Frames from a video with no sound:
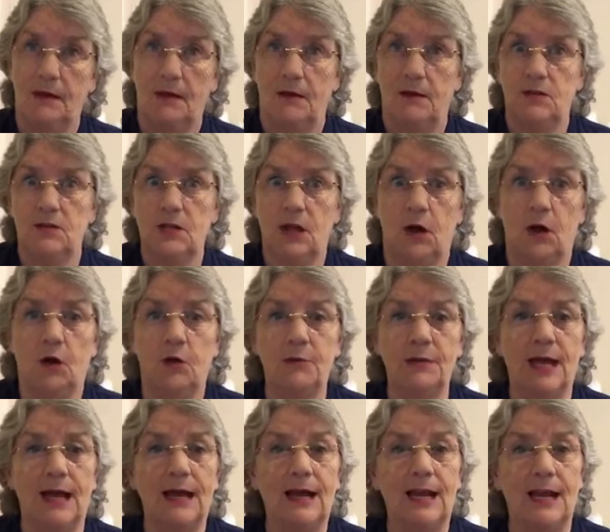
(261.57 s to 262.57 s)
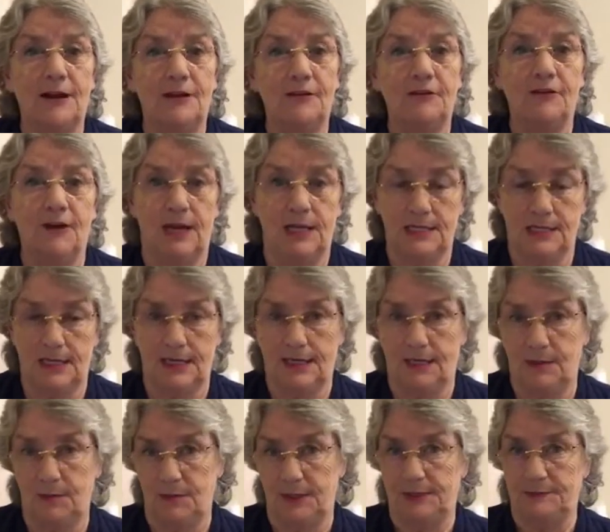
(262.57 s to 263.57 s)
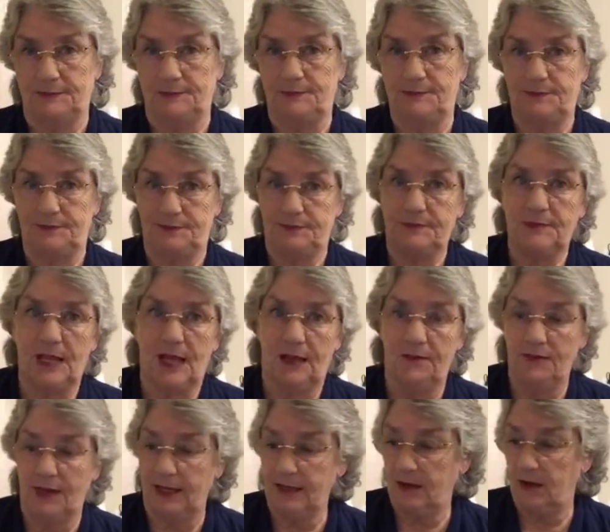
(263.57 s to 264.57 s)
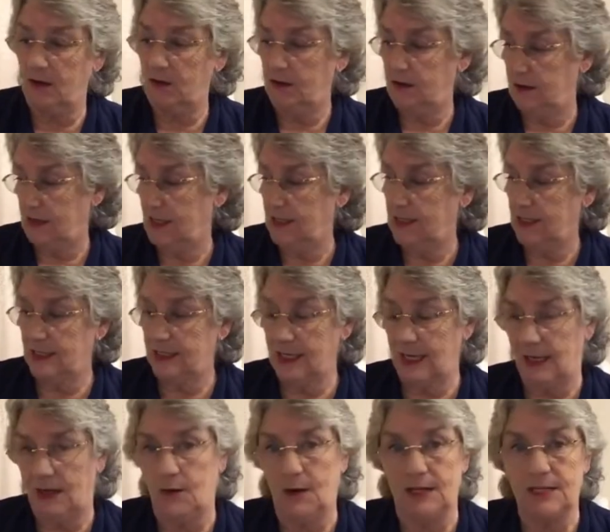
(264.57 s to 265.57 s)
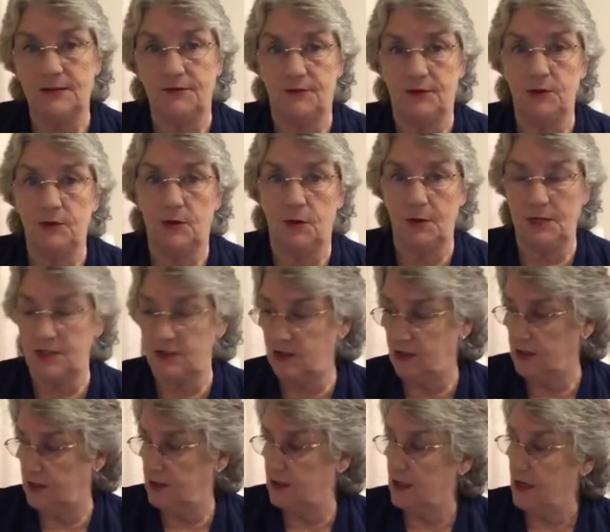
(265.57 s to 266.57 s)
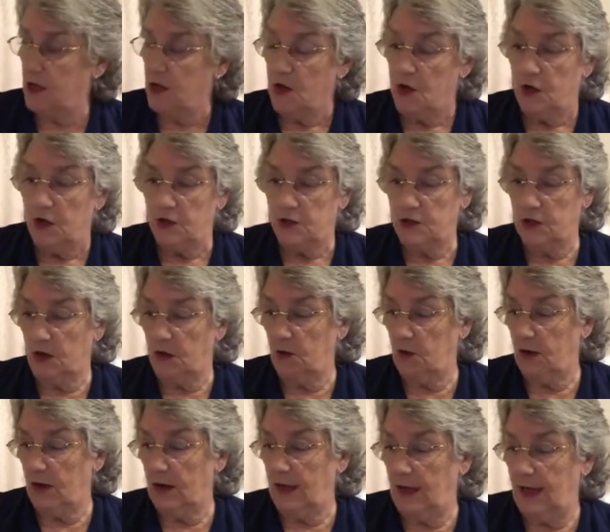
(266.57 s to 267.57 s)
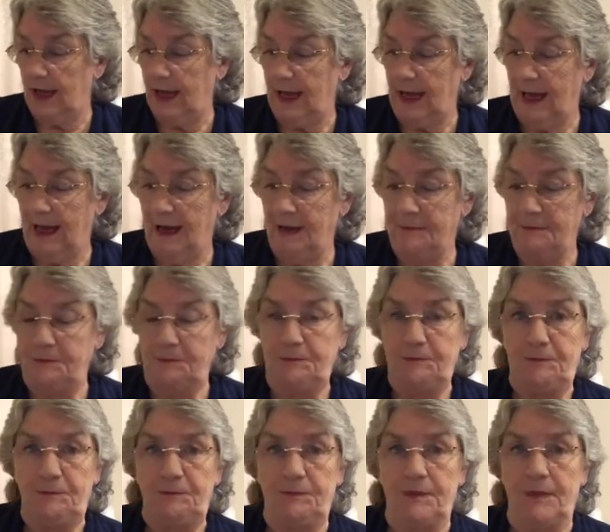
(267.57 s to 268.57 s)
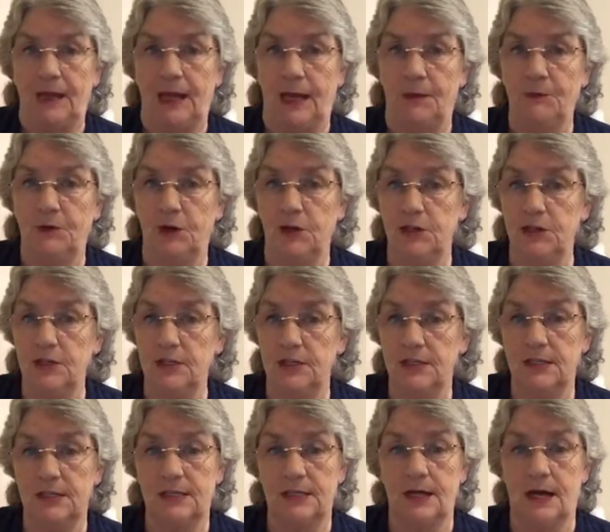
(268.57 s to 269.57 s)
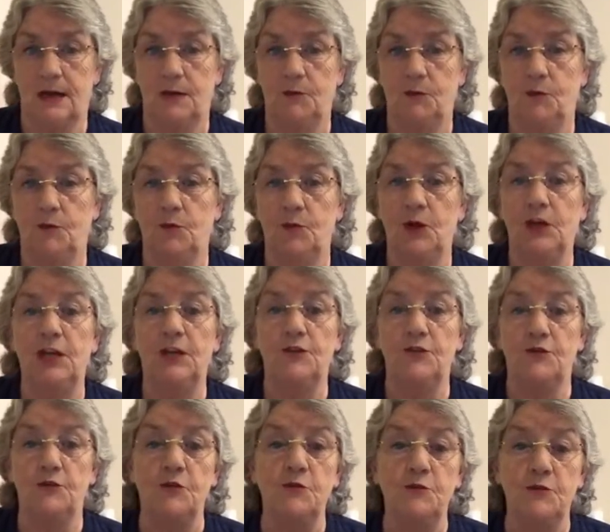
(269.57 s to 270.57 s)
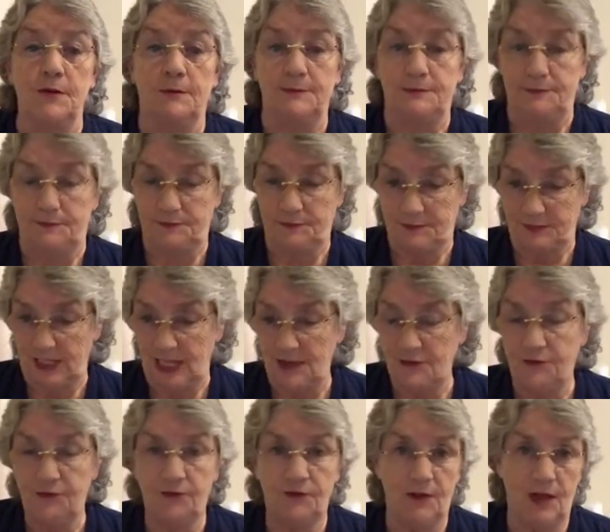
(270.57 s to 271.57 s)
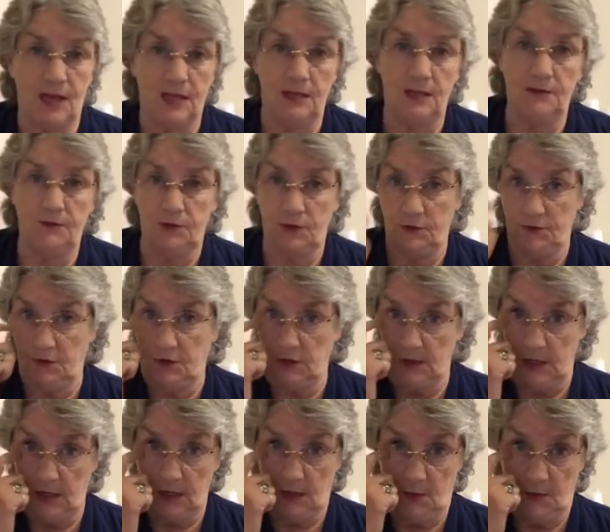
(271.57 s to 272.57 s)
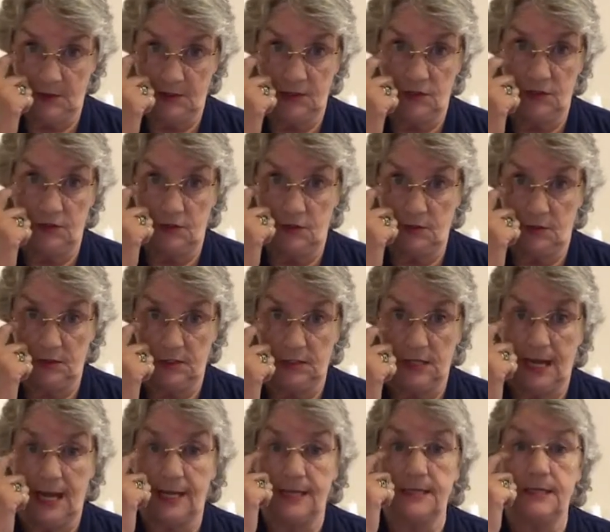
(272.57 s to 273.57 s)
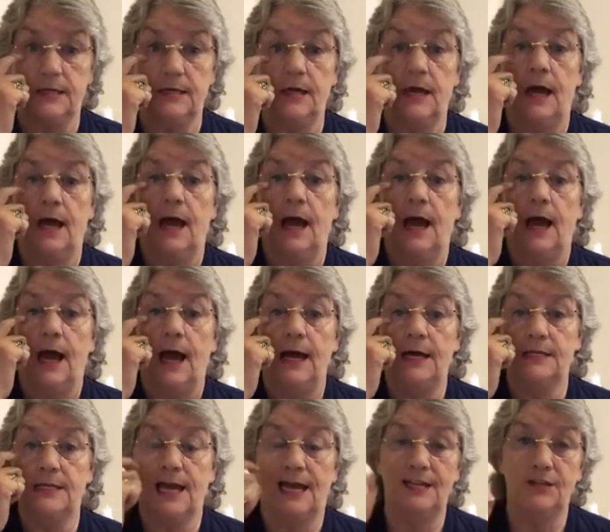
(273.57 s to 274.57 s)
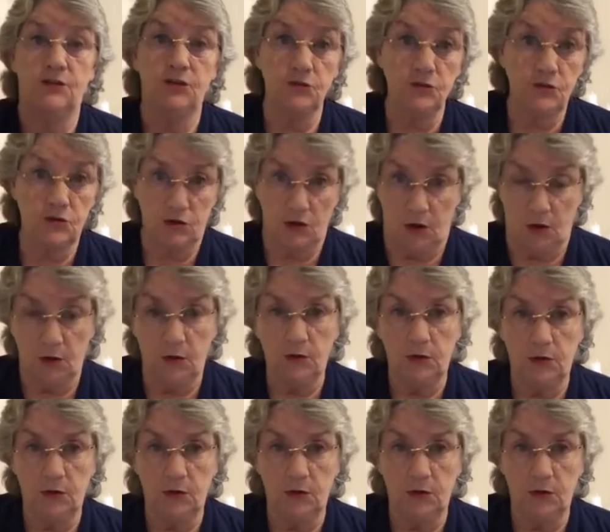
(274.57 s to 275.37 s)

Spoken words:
So I hope that clarifies a little bit. I've had, as I say, quite a few questions. So I'm going to start working through them. If any of you have got any questions you want to ask as I do so,